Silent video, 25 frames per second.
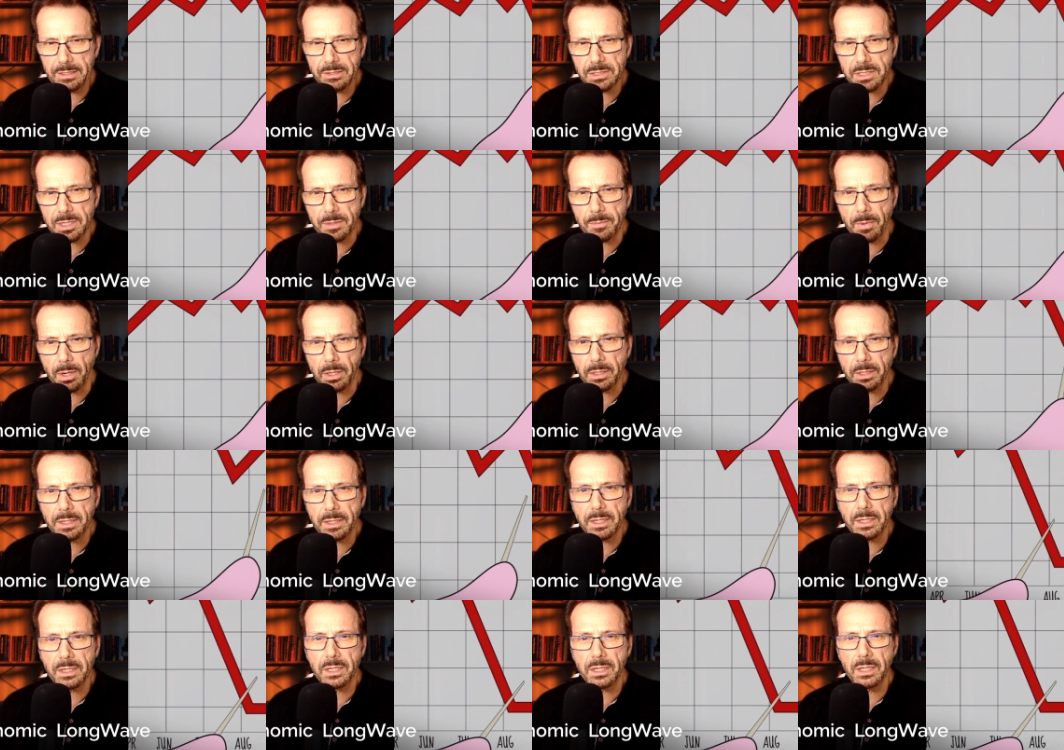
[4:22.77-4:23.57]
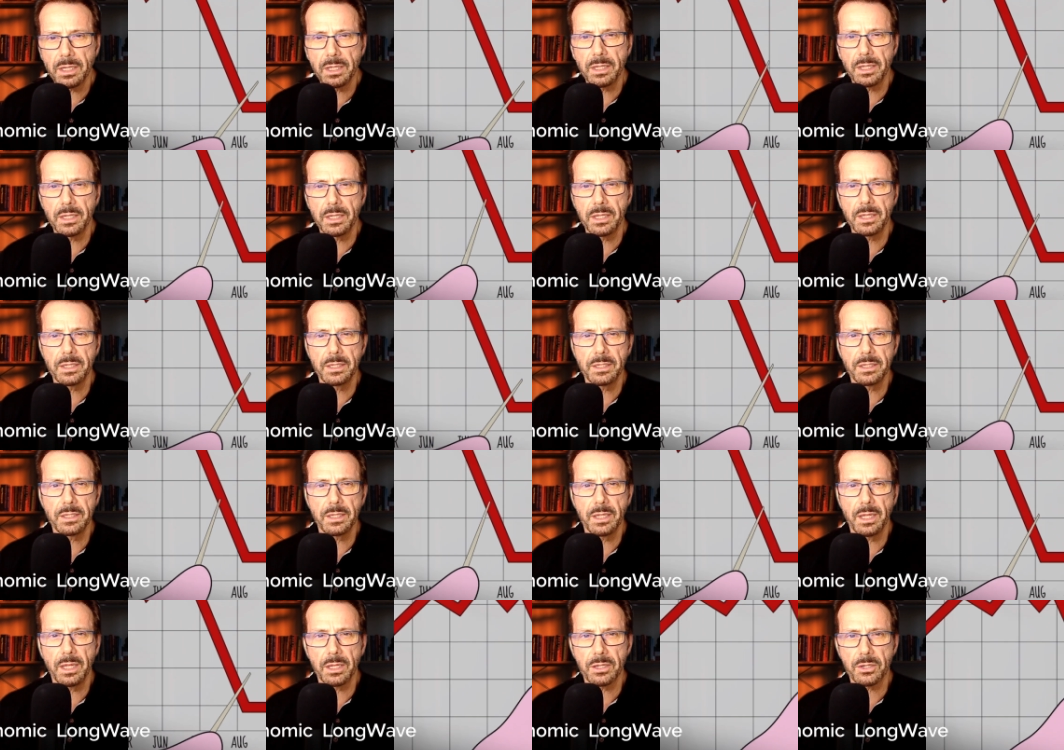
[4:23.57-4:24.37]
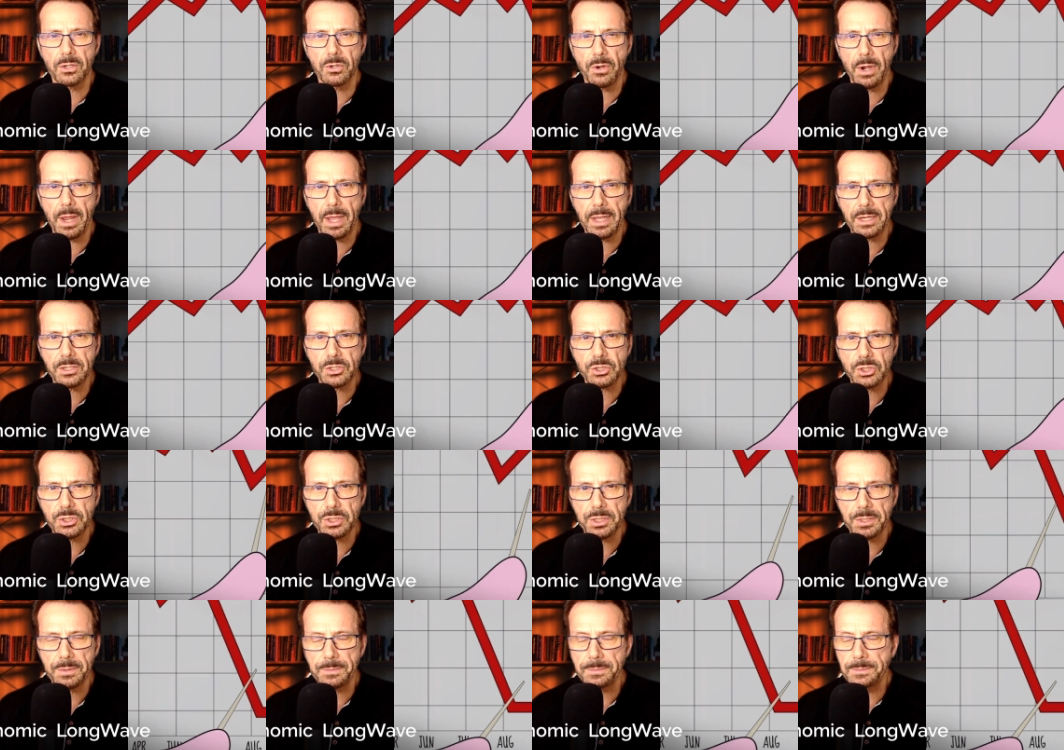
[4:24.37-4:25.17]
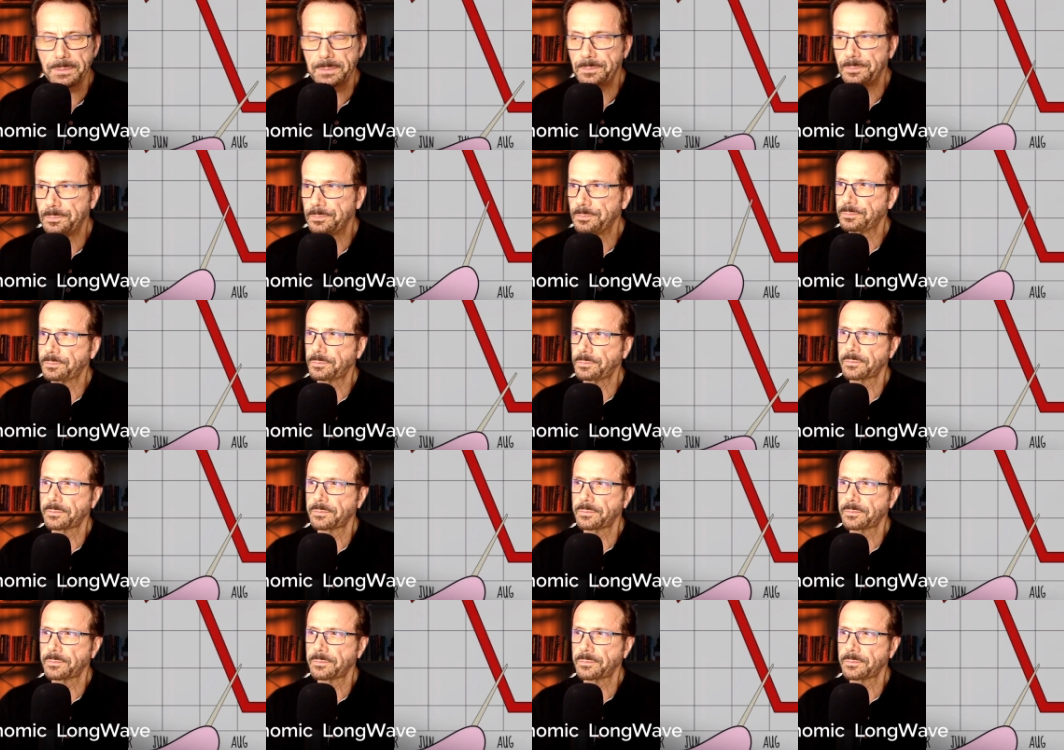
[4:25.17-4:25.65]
about a housing market uh, crash.